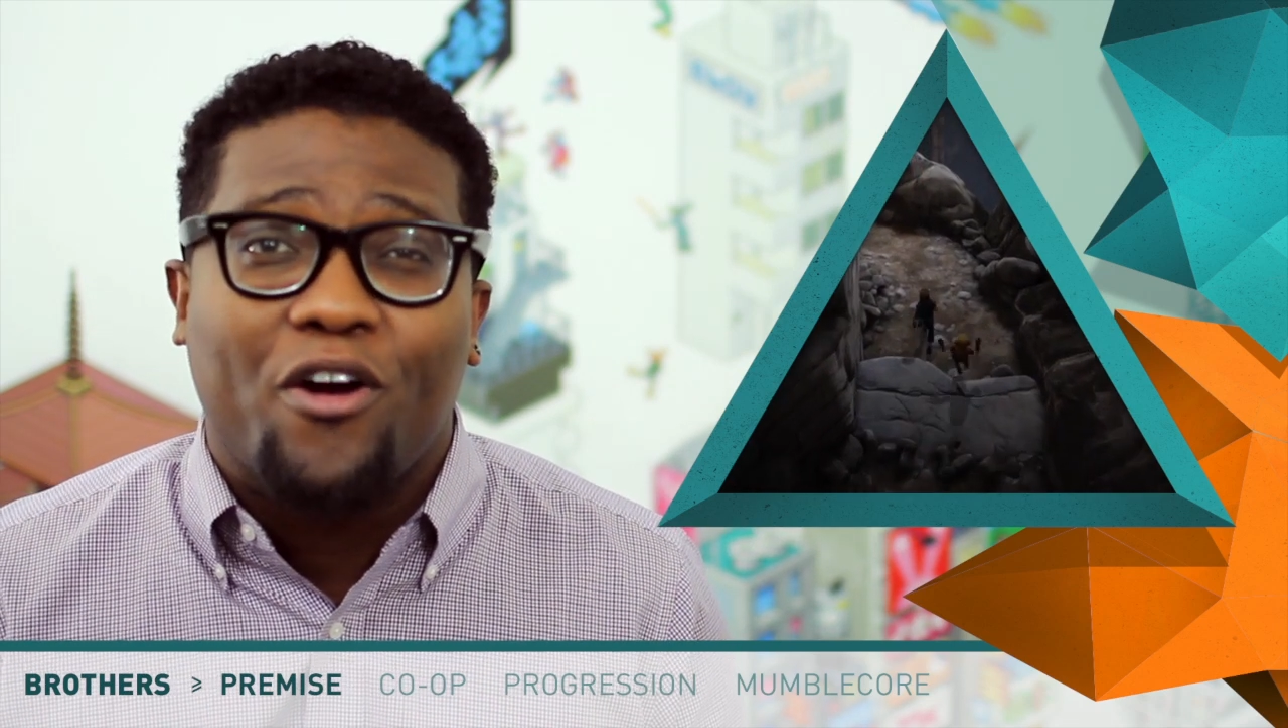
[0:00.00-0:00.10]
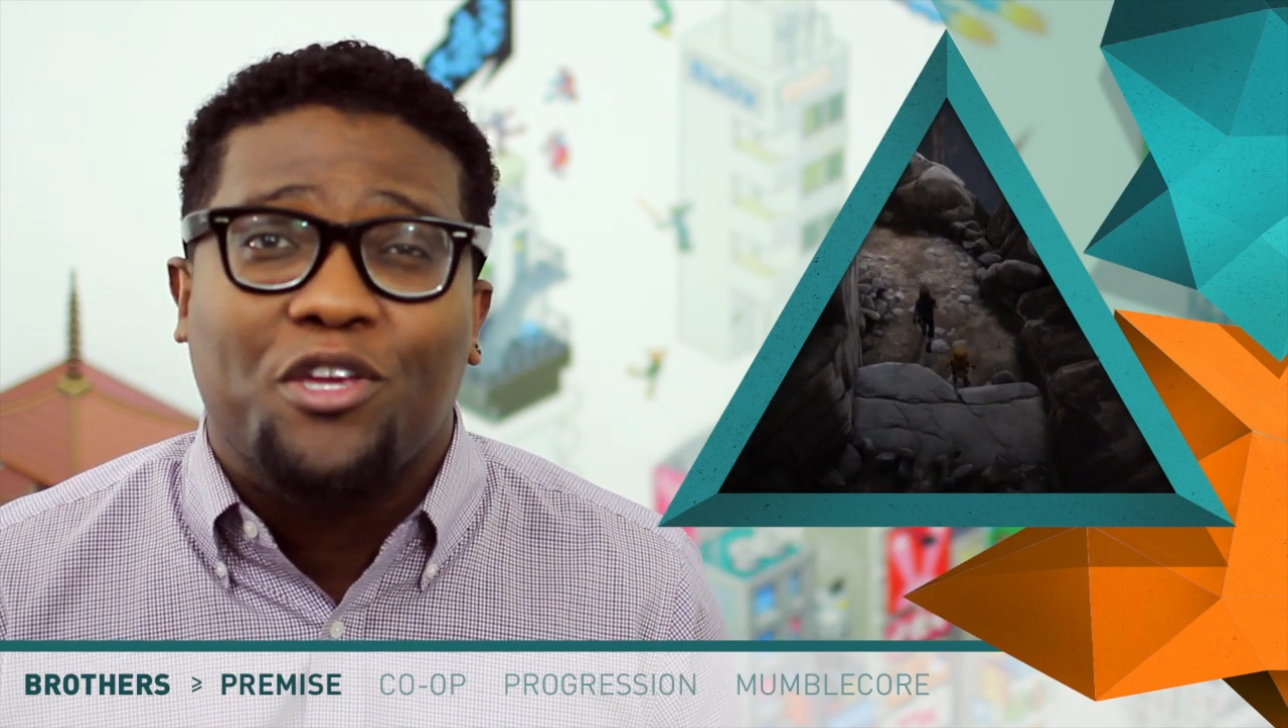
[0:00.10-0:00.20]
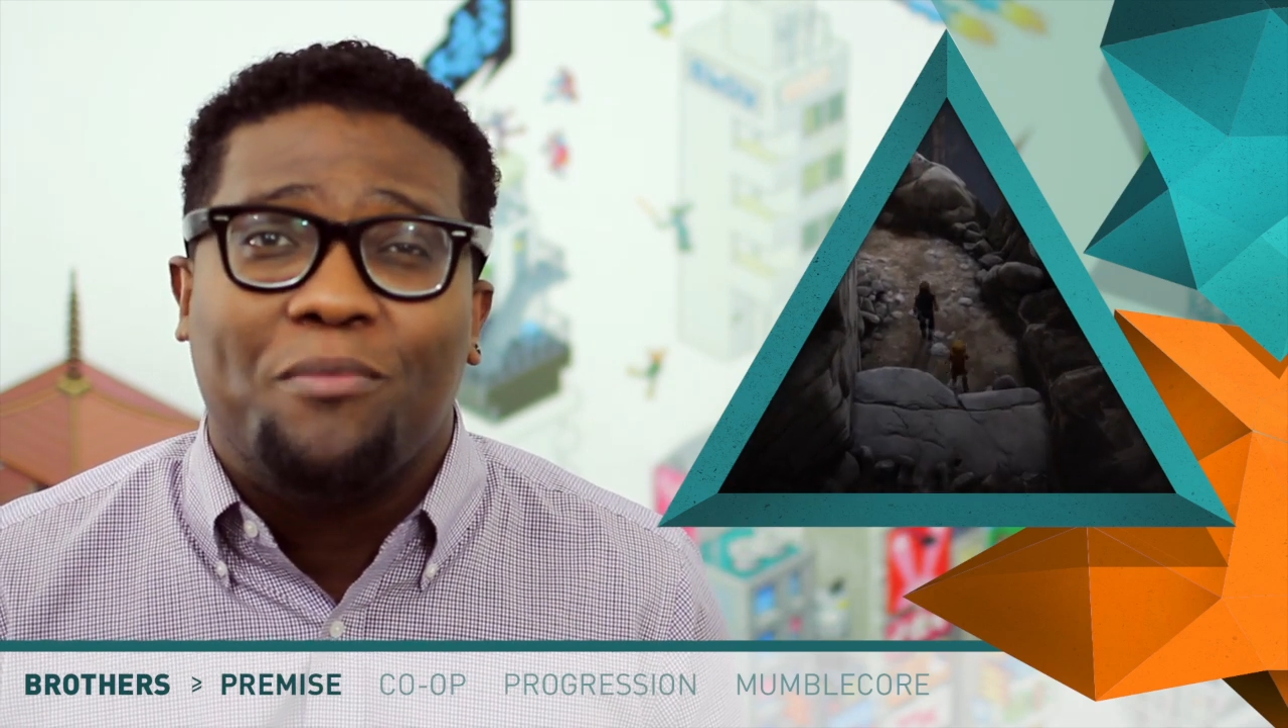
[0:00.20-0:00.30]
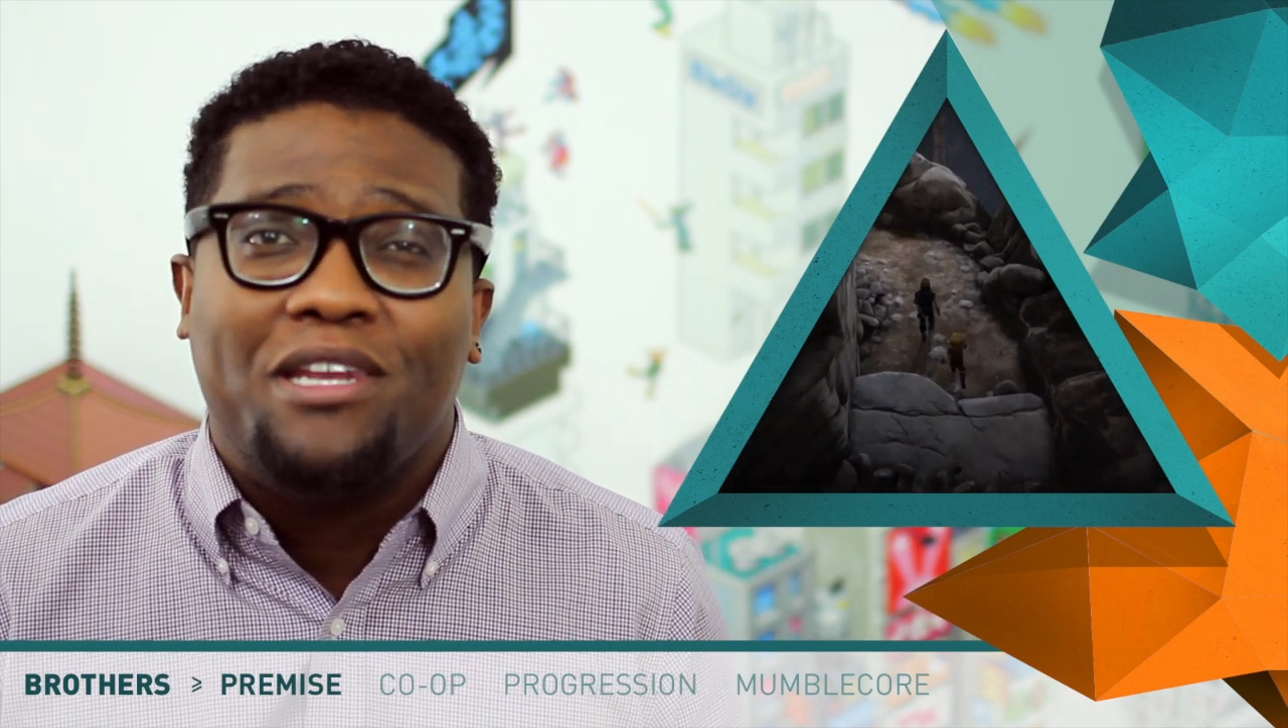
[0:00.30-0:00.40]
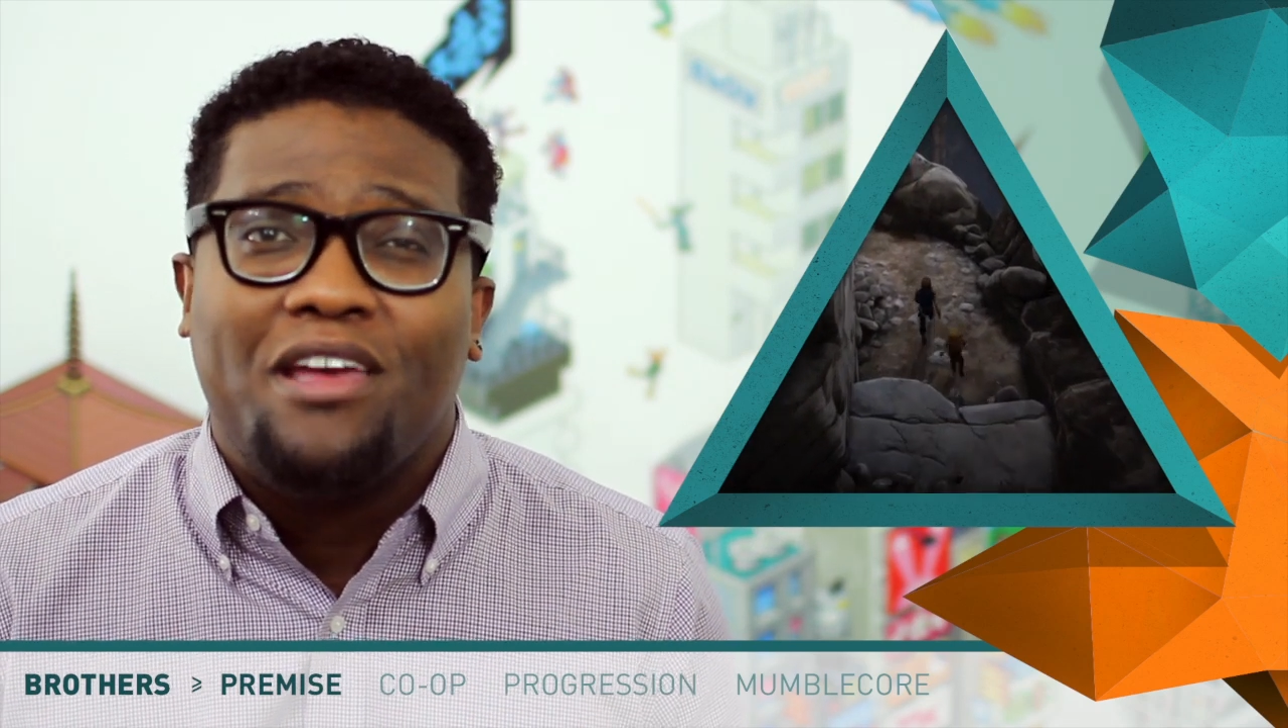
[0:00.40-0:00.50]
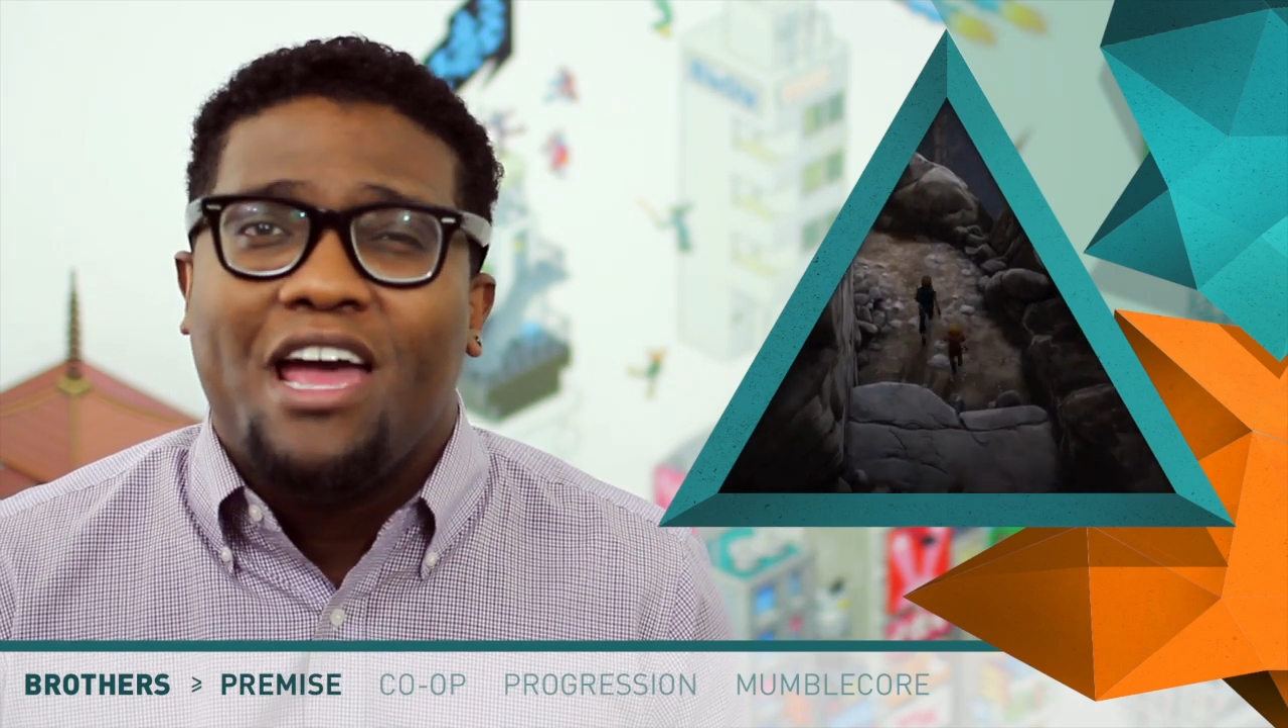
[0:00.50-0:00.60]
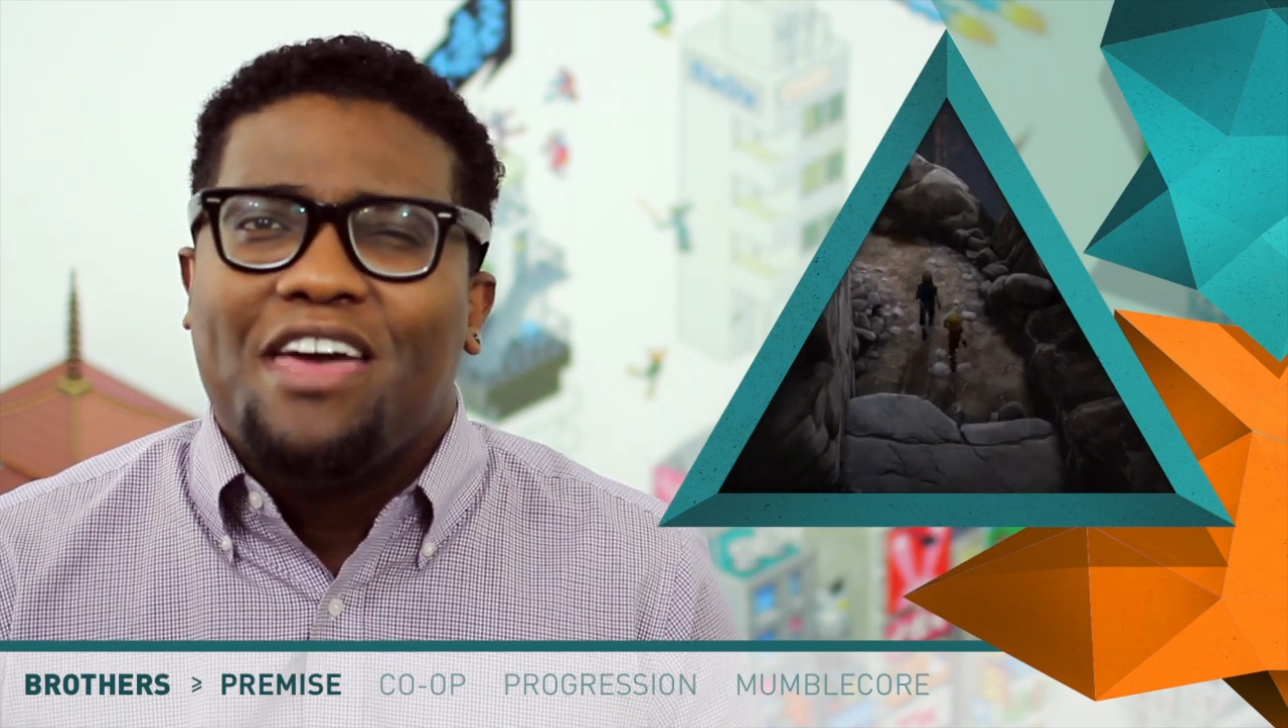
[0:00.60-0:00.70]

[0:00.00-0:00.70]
argument